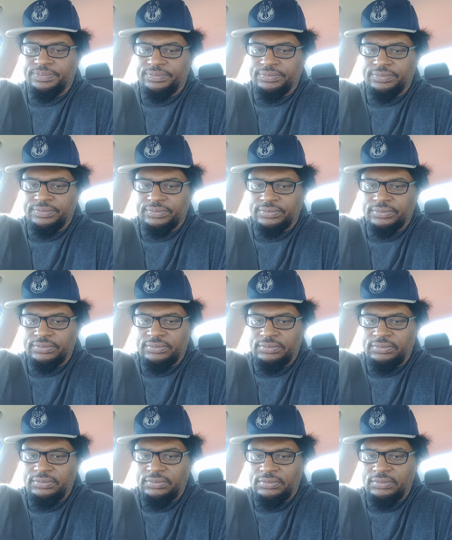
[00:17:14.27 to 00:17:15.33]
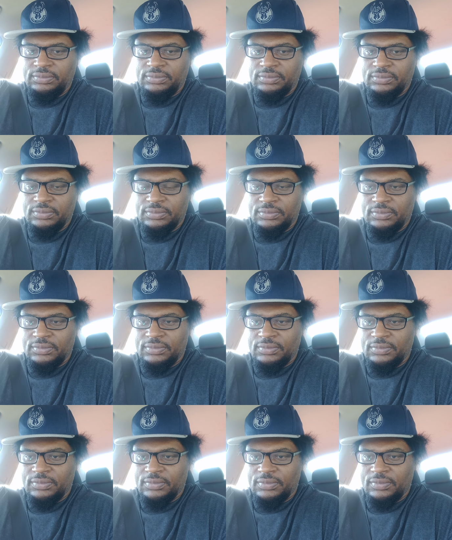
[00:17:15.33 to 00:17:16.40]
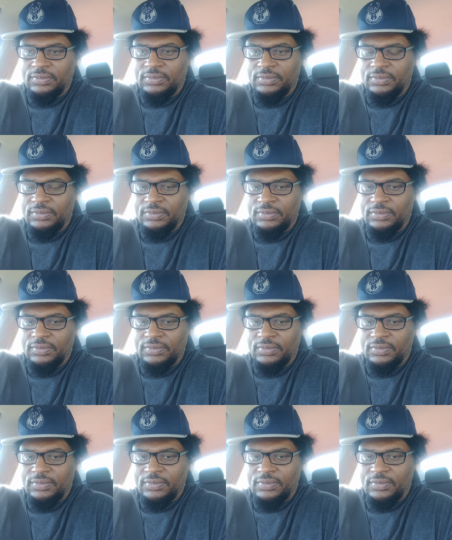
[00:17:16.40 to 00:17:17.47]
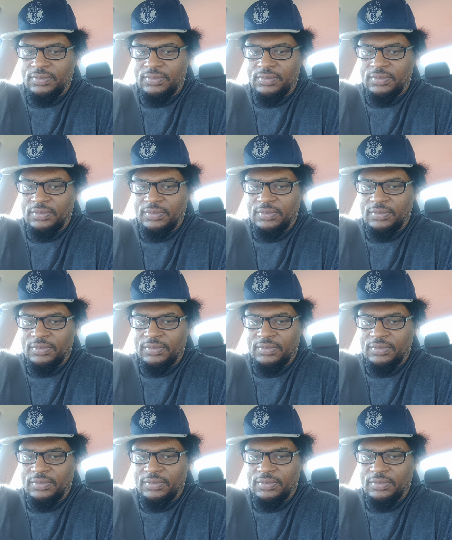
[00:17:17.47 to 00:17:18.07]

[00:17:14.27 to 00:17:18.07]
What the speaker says: (silence)